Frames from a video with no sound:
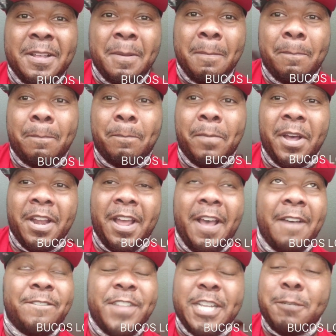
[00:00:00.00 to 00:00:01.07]
But
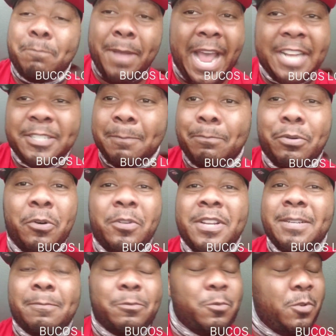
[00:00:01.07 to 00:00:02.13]
Fitzpatrick pulled it.
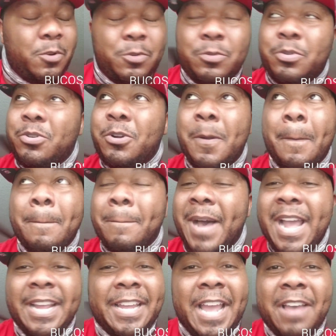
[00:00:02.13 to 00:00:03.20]
Woo!
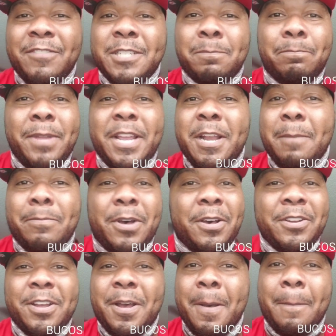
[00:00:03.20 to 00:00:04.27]
Mike Evans beat up
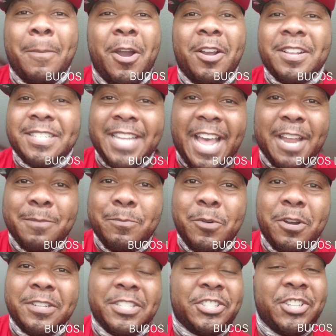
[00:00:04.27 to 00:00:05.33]
on Marcus Lattimore.
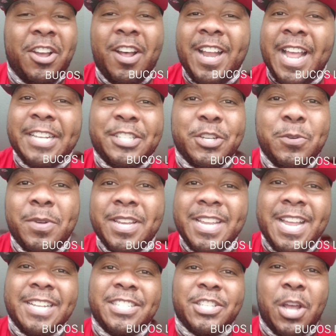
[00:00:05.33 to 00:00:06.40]
Deshaun had two in the
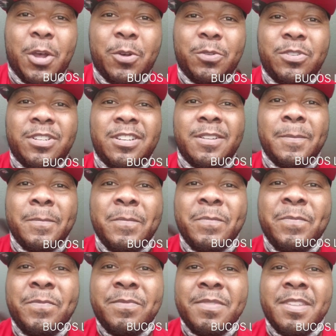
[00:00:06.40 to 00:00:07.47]
end zone.
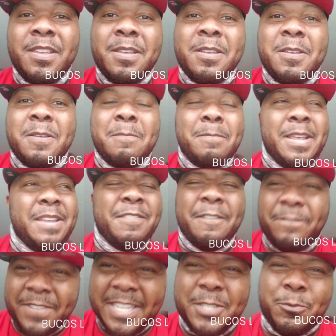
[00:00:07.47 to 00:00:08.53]
Even
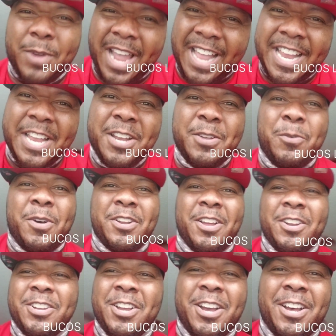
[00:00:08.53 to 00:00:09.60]
Fitz ran in on one on
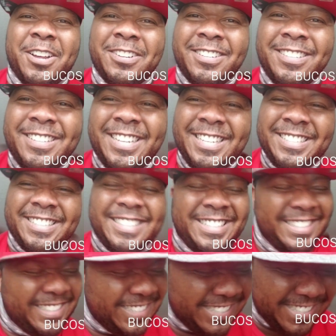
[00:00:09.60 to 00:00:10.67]
y'all.
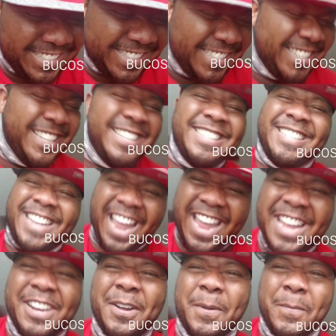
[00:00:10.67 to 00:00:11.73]

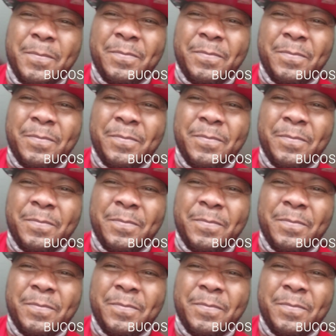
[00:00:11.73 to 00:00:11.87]
Damn.